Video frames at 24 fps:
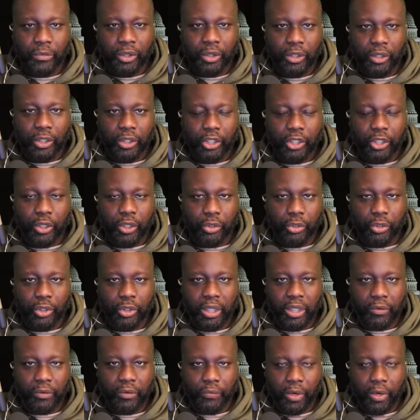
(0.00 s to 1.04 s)
you know, you get a
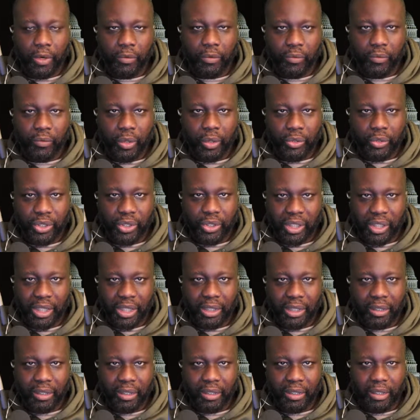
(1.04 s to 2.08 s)
front row seat
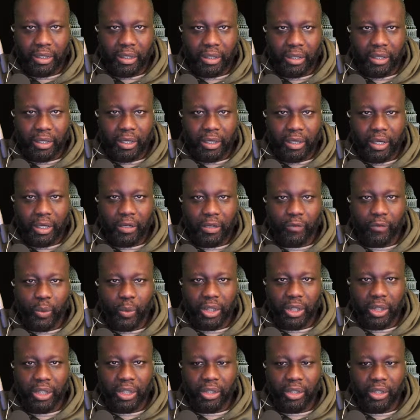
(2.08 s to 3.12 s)
of what
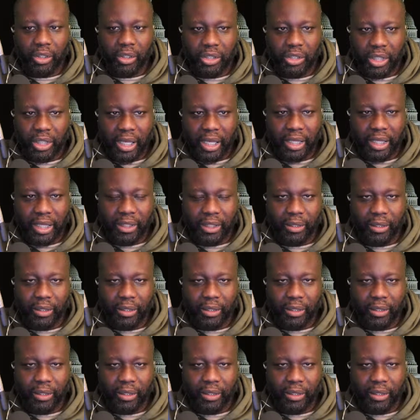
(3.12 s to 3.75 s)
it looks like